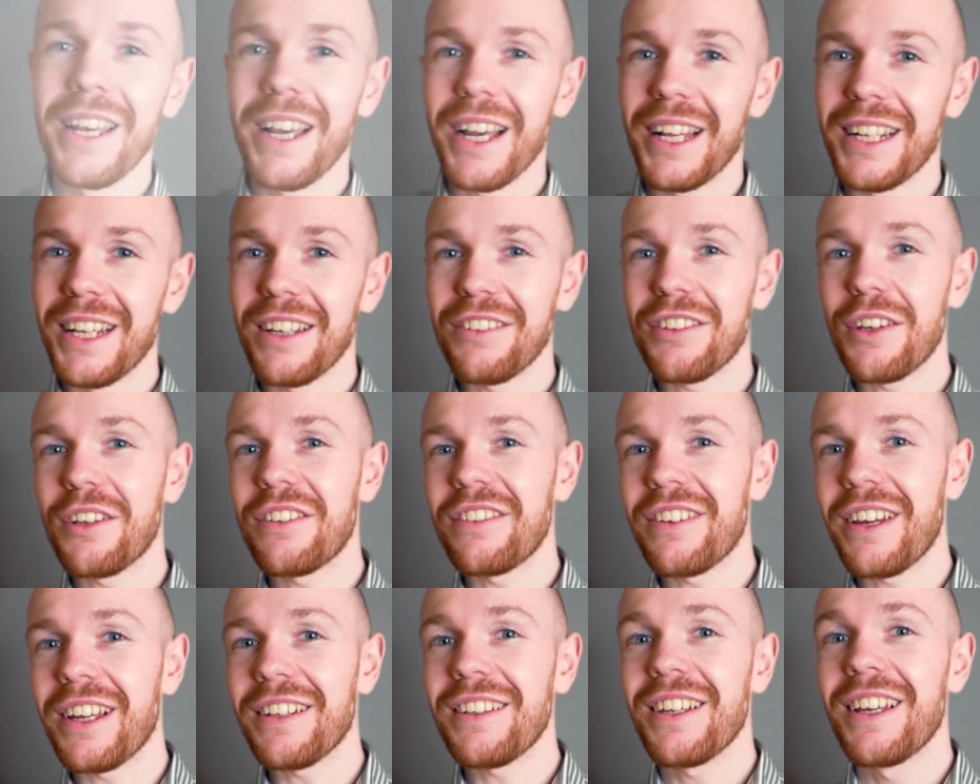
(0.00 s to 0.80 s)
And as I
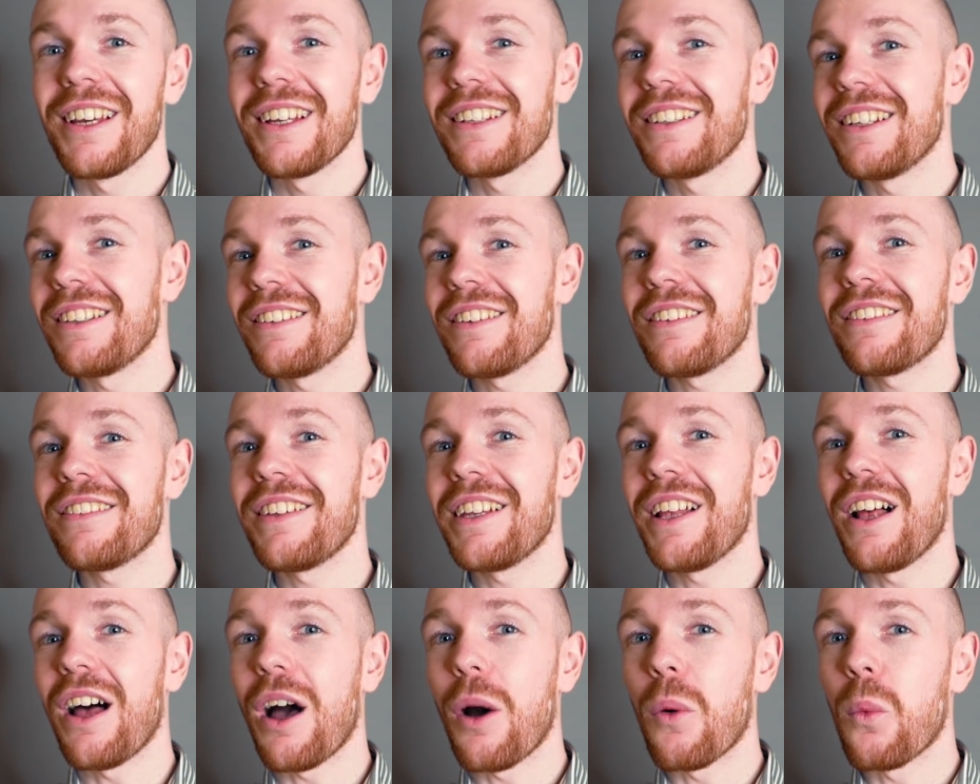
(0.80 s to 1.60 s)
said, this is
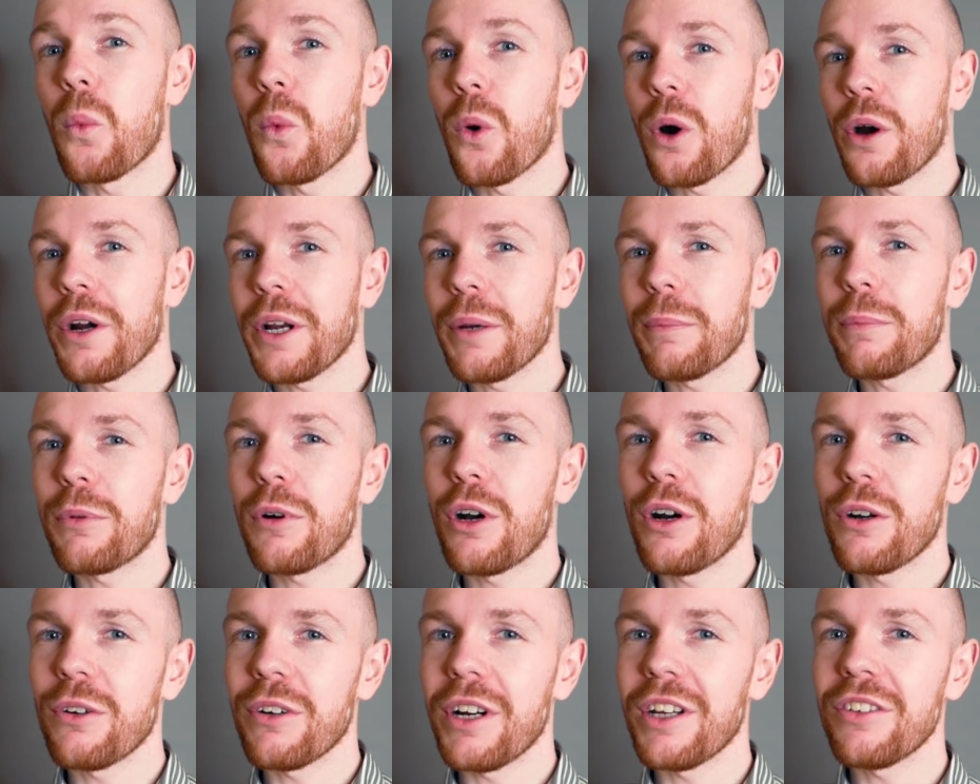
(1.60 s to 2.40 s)
still a work in
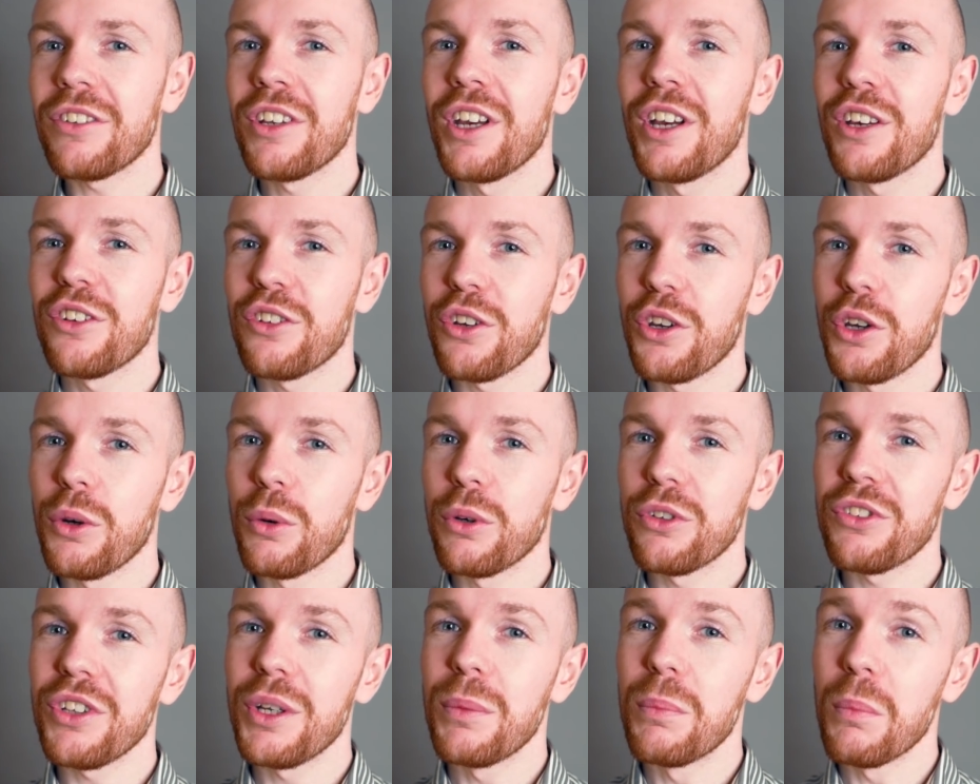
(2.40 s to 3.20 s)
progress, so you
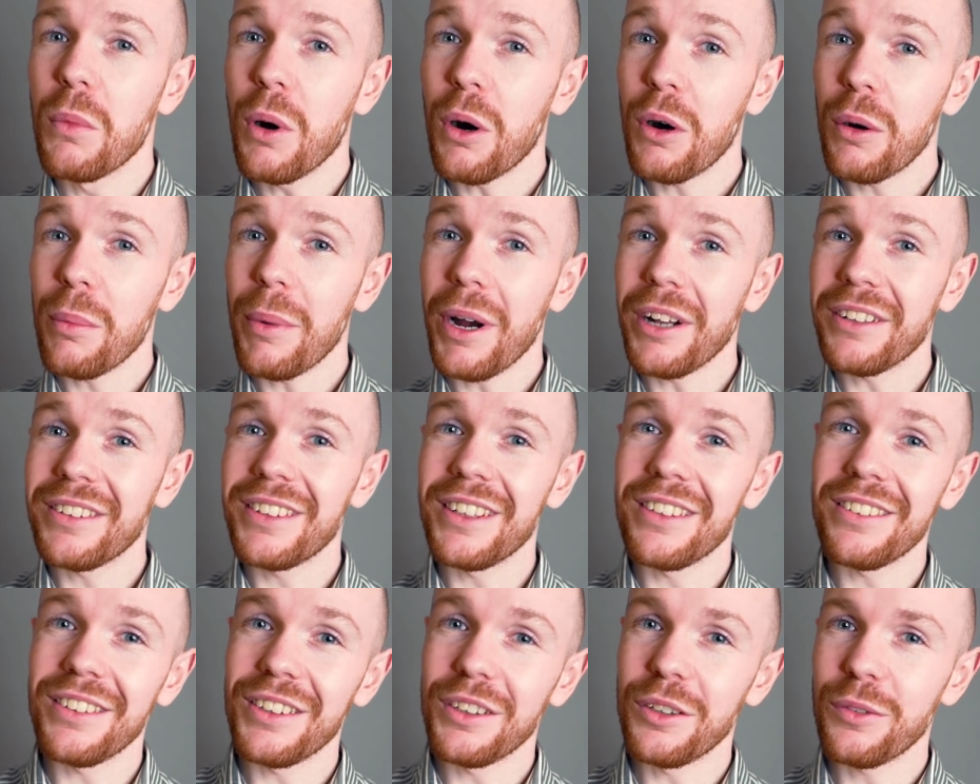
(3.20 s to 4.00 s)
will see more about
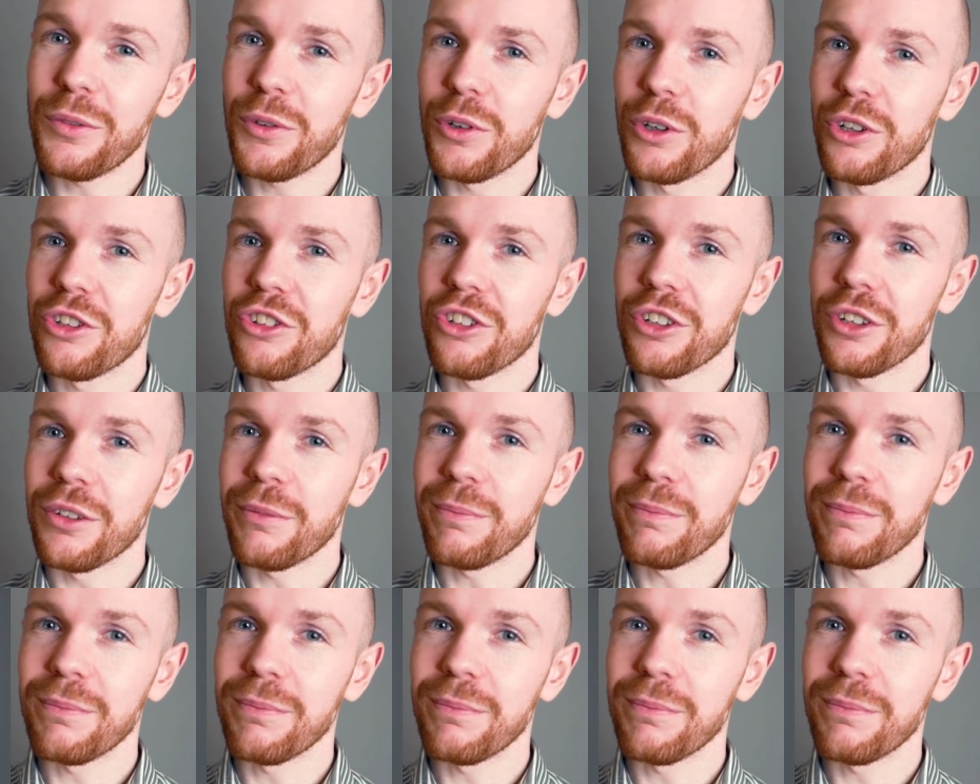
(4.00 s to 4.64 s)
this in the future.